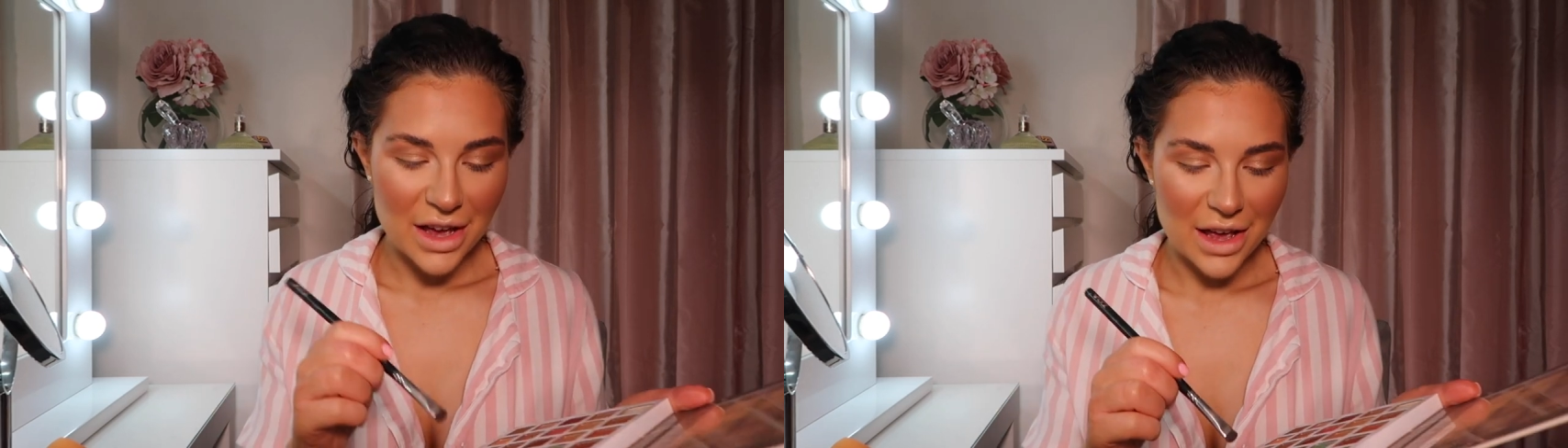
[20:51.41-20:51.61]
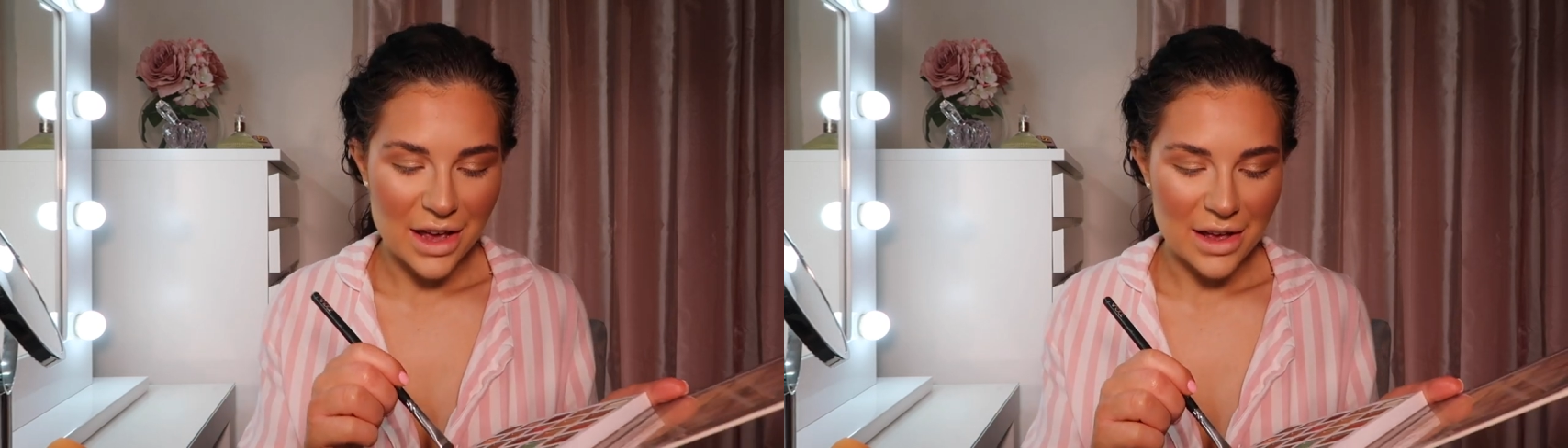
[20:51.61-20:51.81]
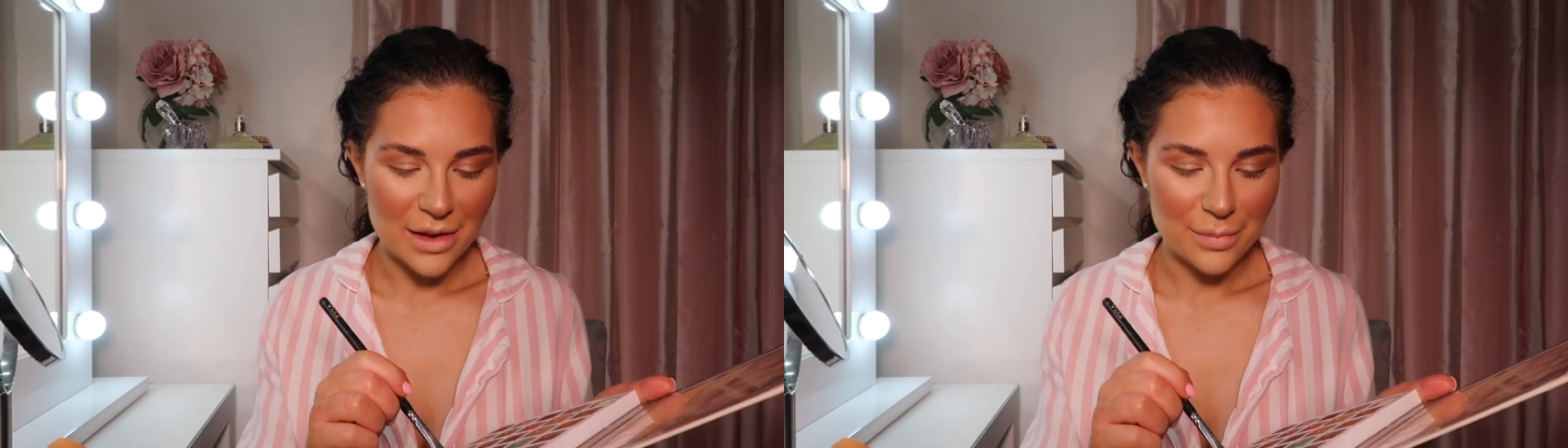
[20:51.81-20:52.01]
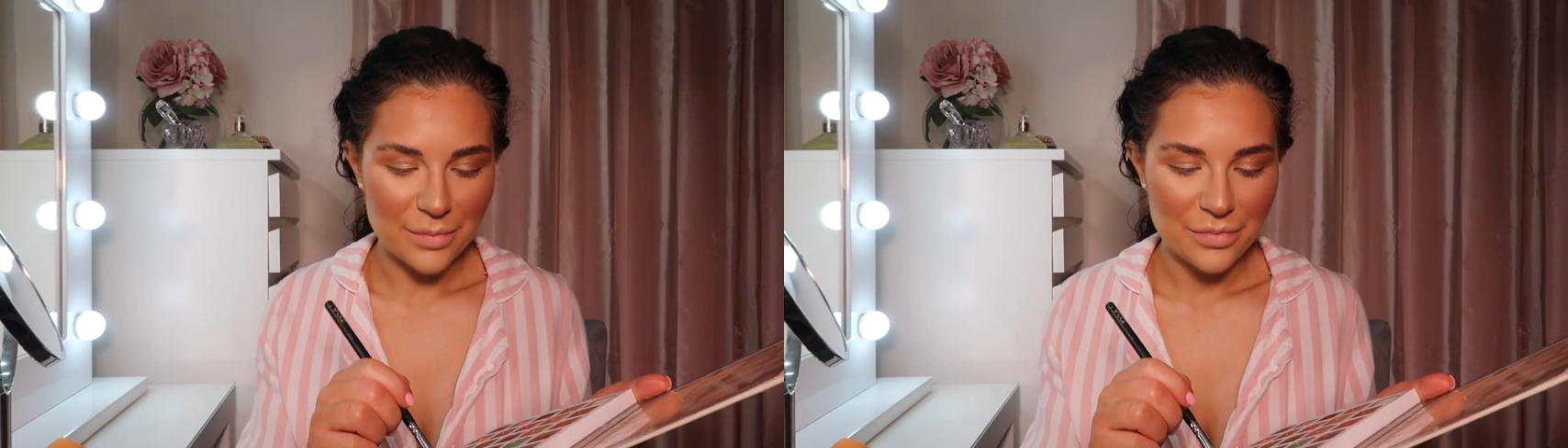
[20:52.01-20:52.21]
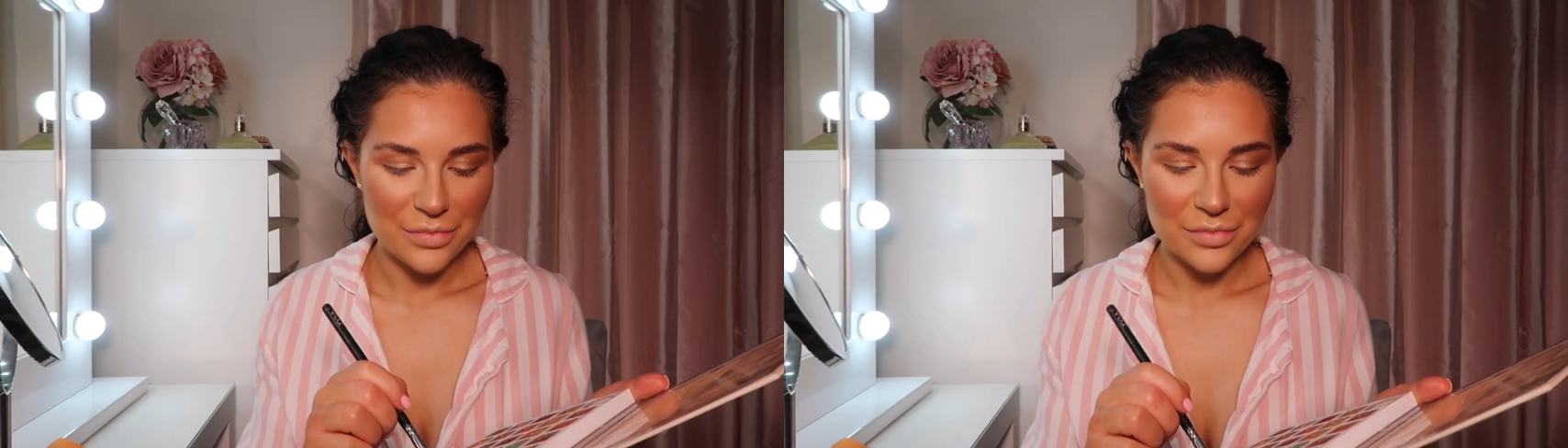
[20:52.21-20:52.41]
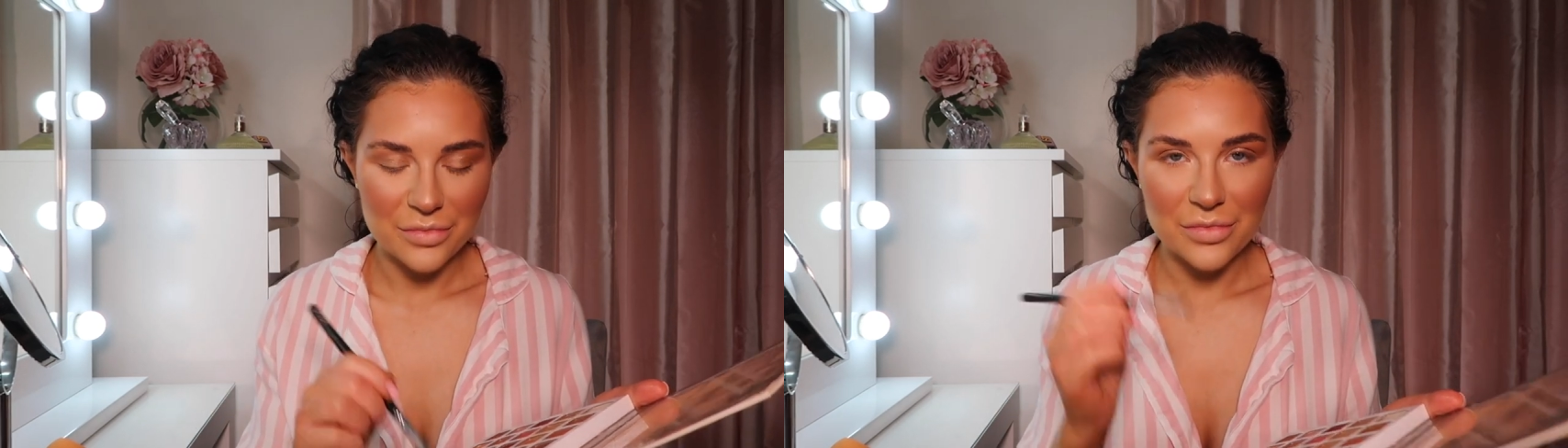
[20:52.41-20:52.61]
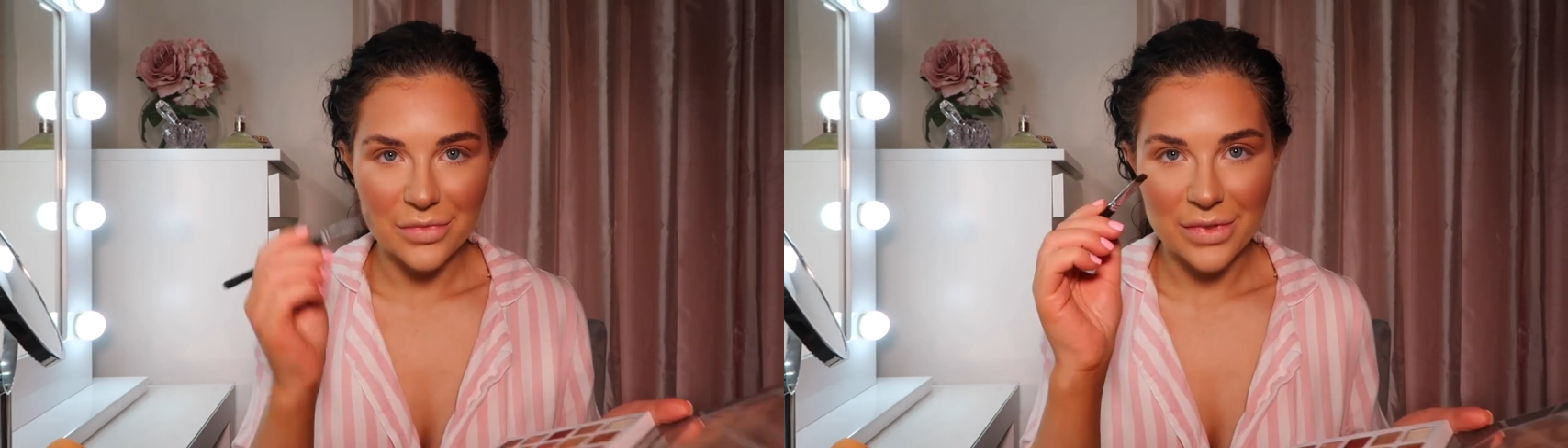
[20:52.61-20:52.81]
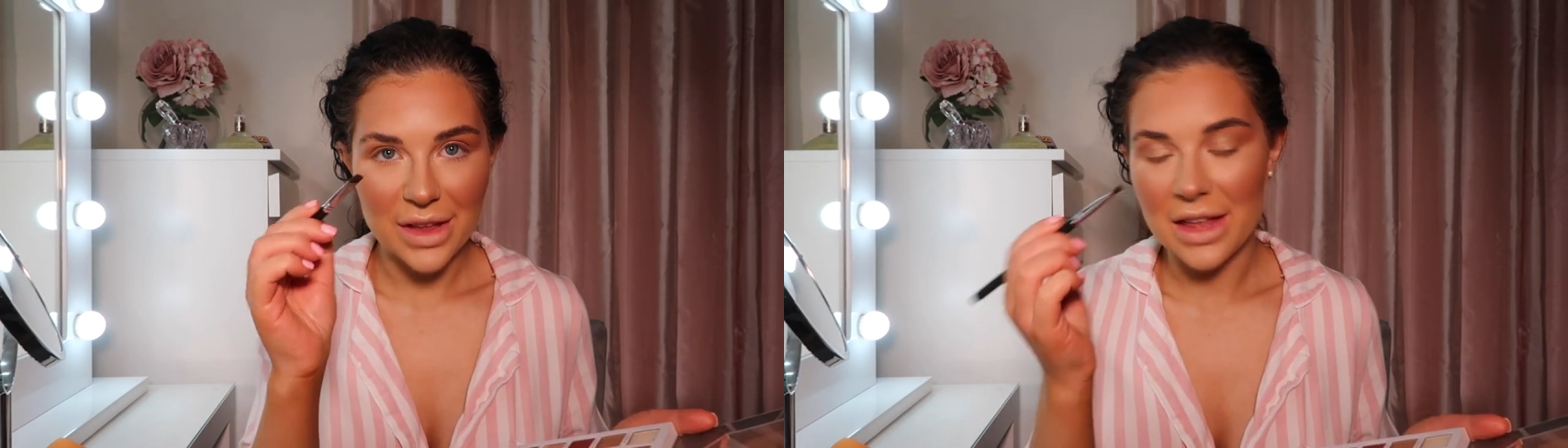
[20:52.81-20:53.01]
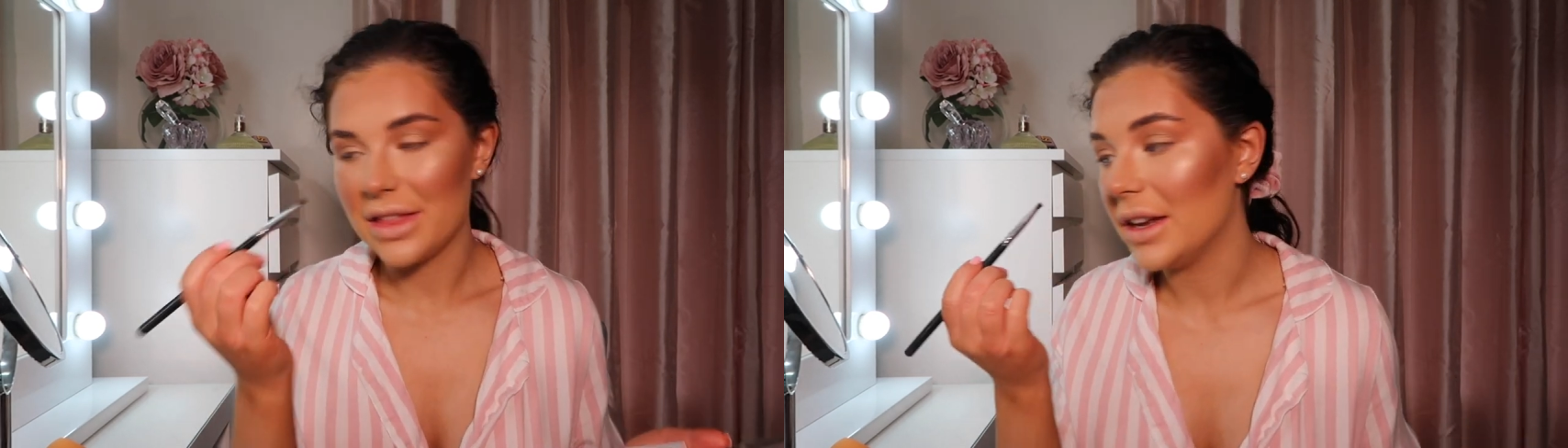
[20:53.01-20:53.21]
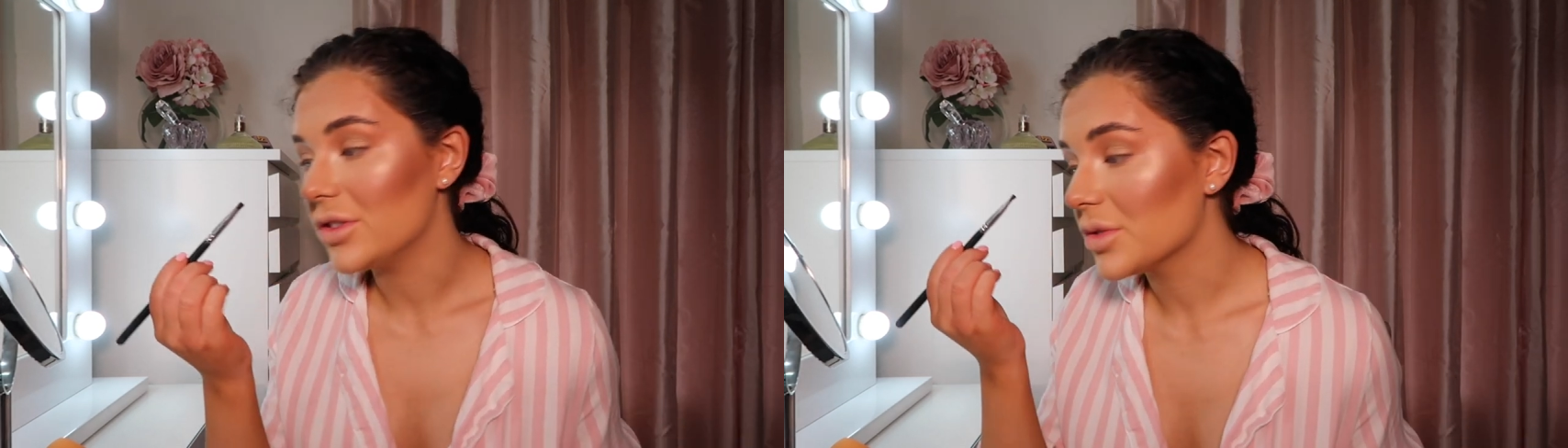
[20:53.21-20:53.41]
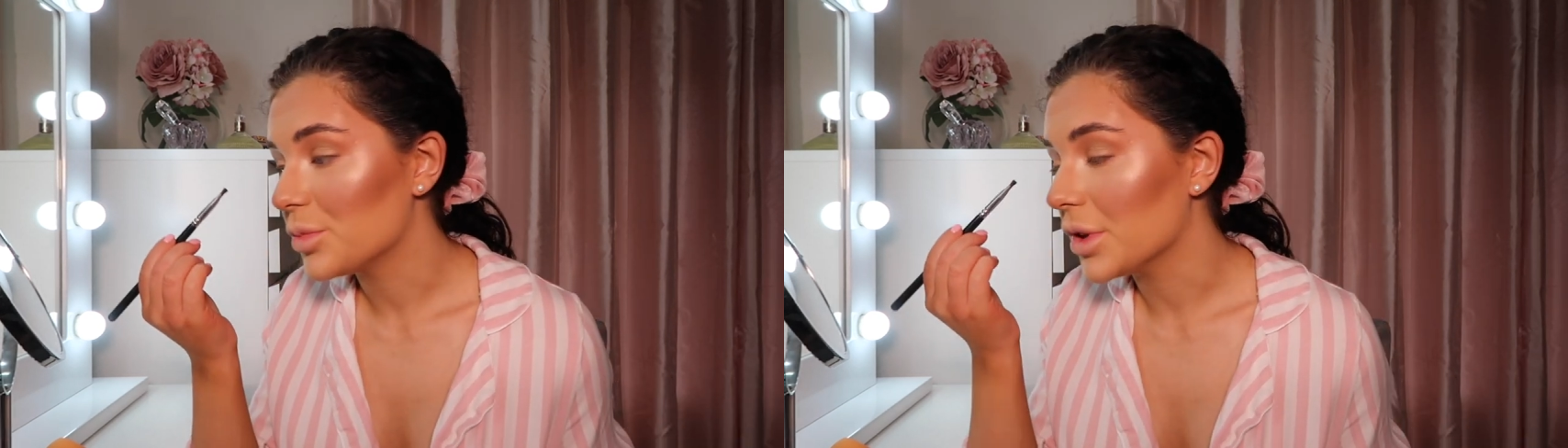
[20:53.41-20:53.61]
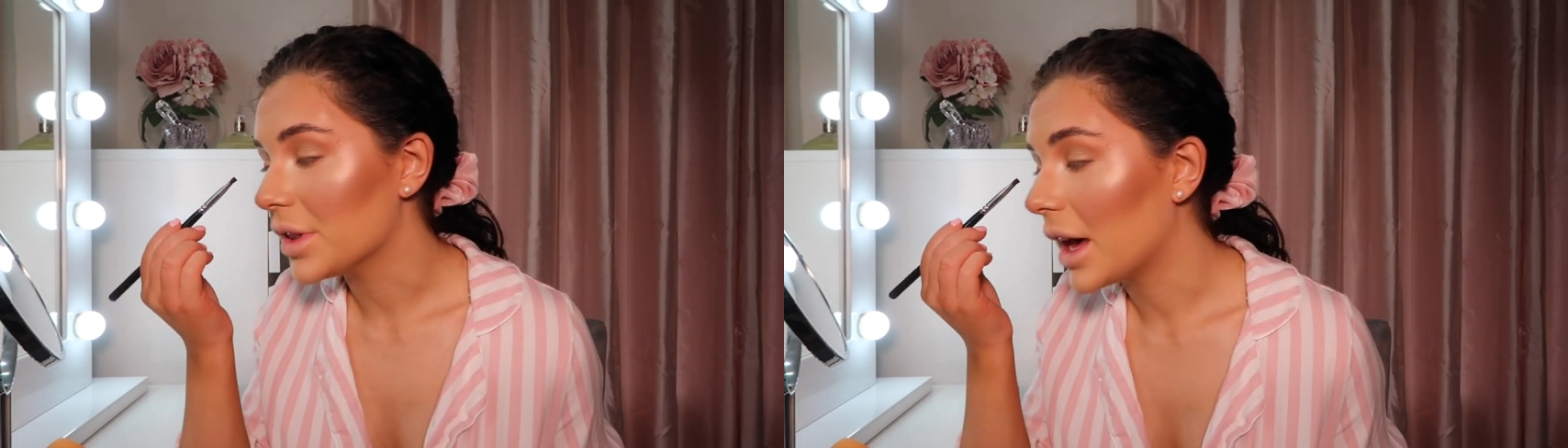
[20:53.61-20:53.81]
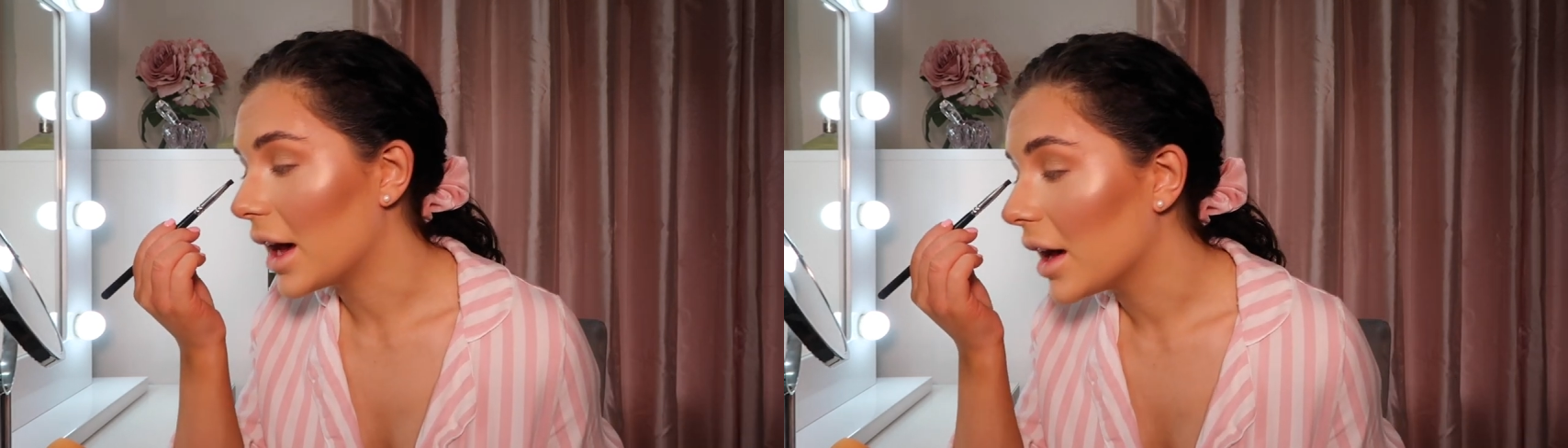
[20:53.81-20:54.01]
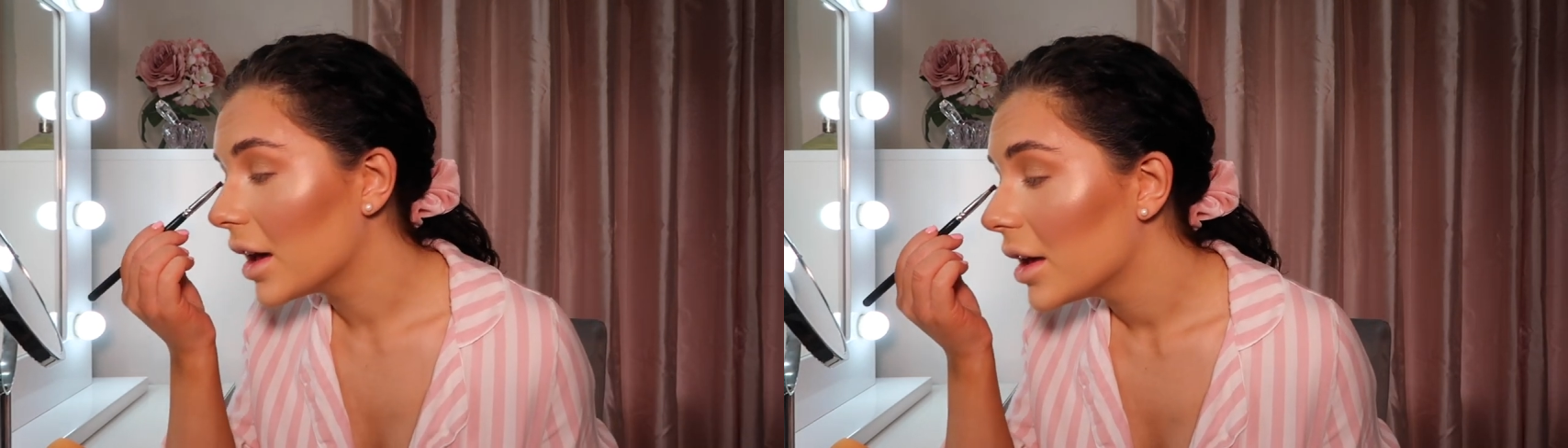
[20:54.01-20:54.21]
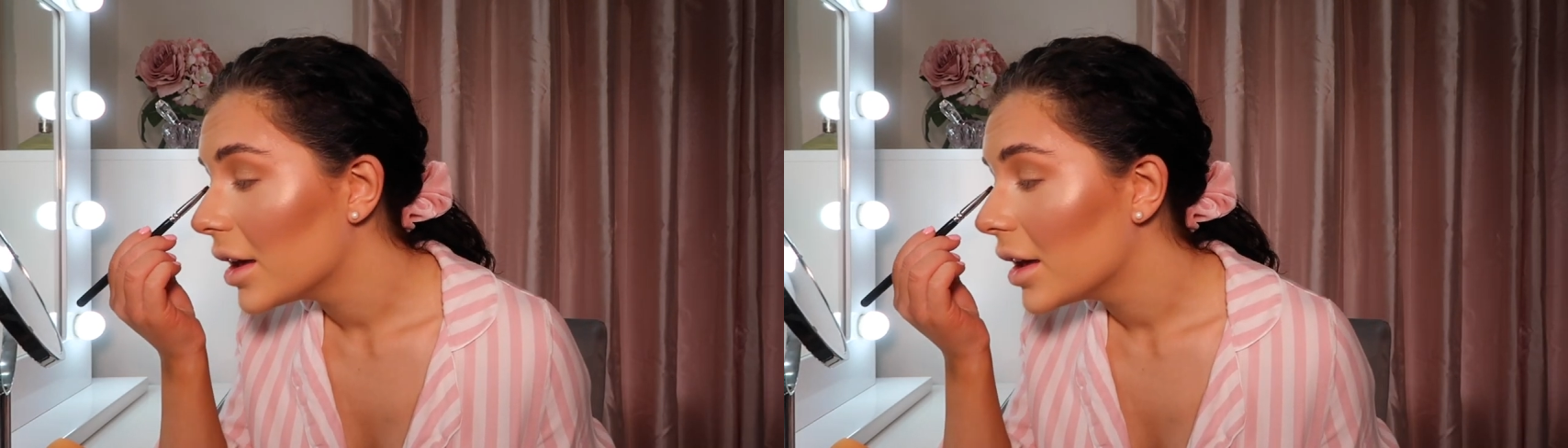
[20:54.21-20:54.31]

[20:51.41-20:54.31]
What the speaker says: And then I just put that